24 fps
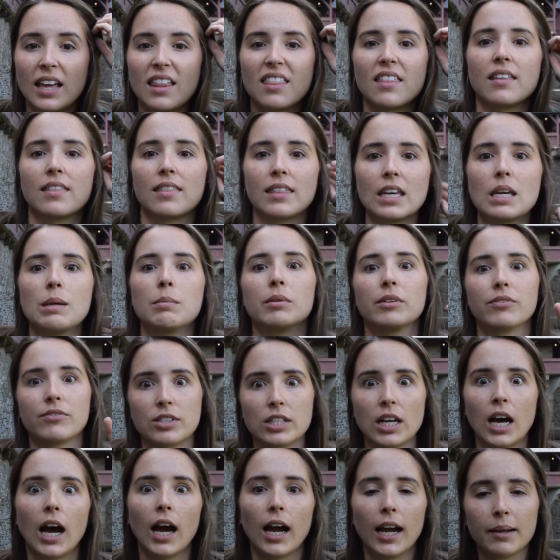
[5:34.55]
the theme of
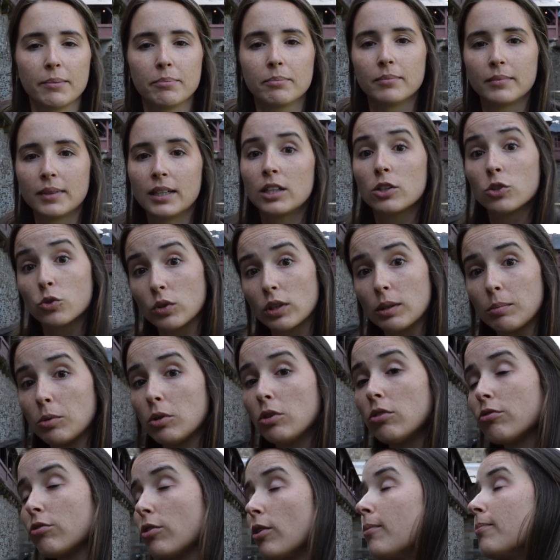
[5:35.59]
time. It's really
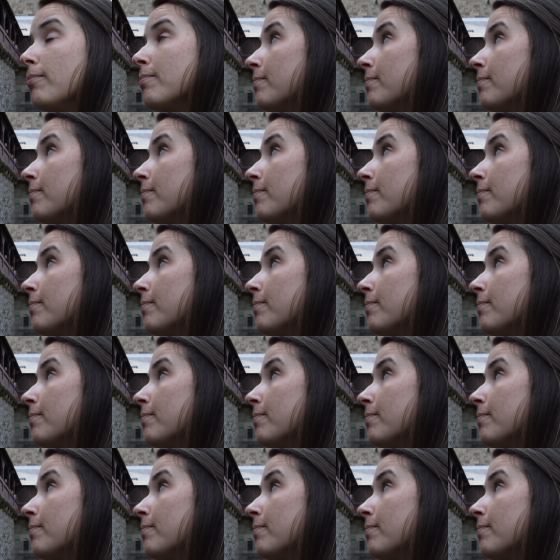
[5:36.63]
beautiful.